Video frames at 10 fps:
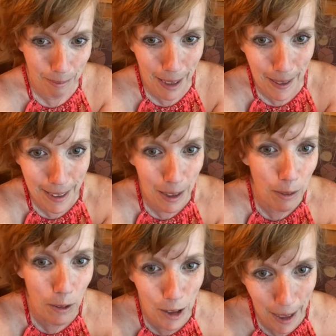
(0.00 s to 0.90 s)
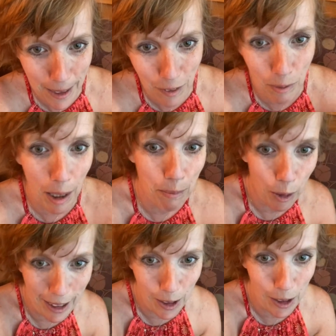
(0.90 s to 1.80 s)
because he wrote checks for my
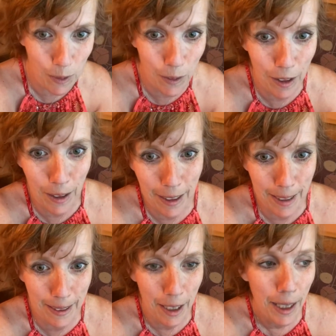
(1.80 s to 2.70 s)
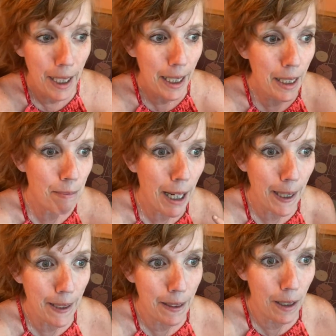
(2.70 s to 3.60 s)
boarding school and he
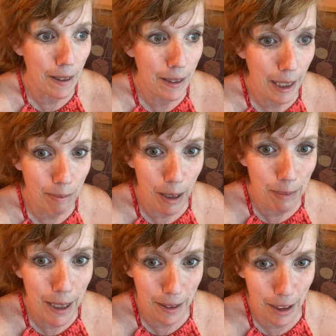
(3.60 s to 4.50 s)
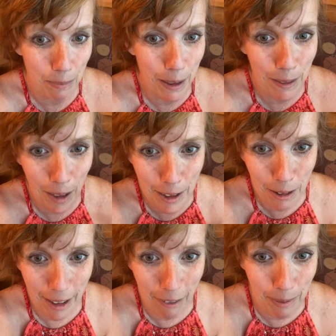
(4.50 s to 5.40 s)
paid like my bills, but he was
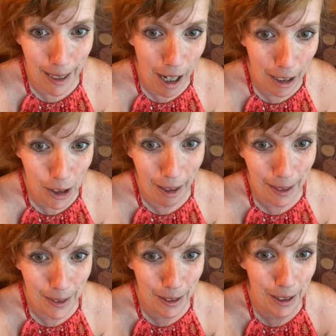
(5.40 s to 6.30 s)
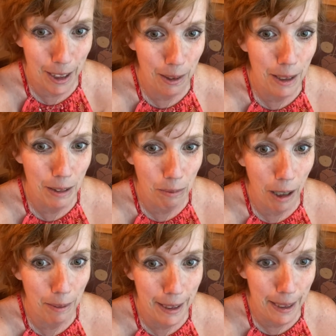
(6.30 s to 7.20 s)
also a government contractor, so he was
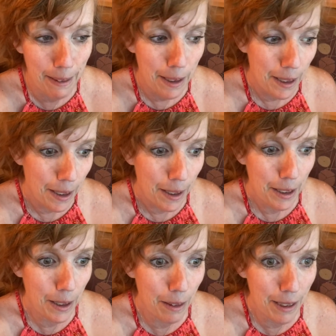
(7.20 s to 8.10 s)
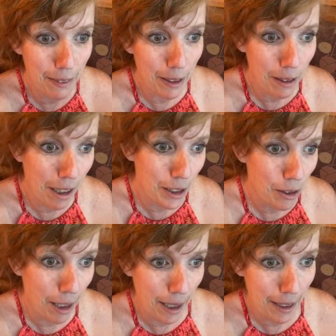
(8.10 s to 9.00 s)
probably, you know, given
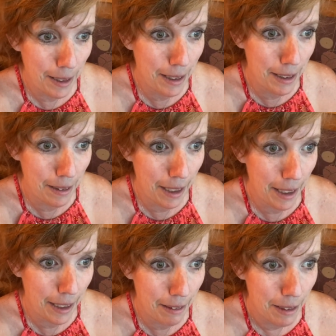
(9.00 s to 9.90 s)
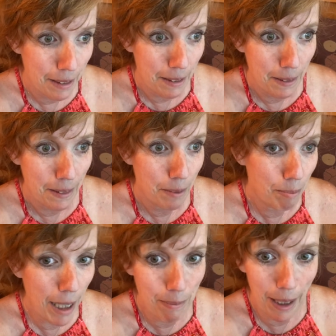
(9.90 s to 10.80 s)
contracts to like
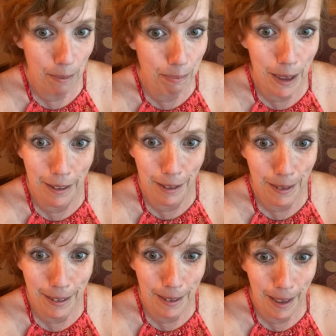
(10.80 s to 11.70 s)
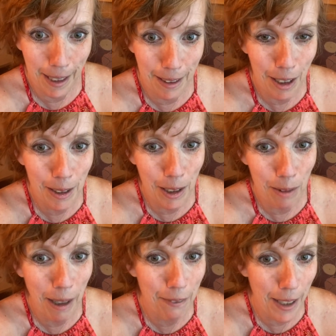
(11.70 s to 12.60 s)
pay my bills. And you
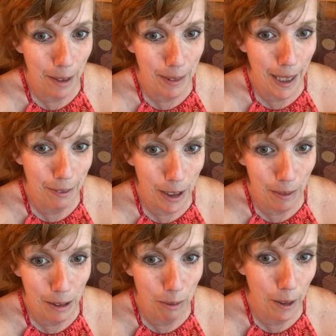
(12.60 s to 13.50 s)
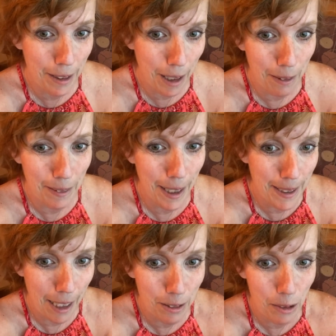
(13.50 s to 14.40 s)
know, my family after I was born got a
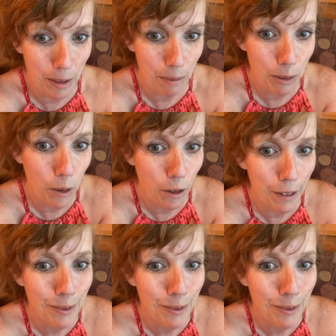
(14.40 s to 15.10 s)
nice house with a pool.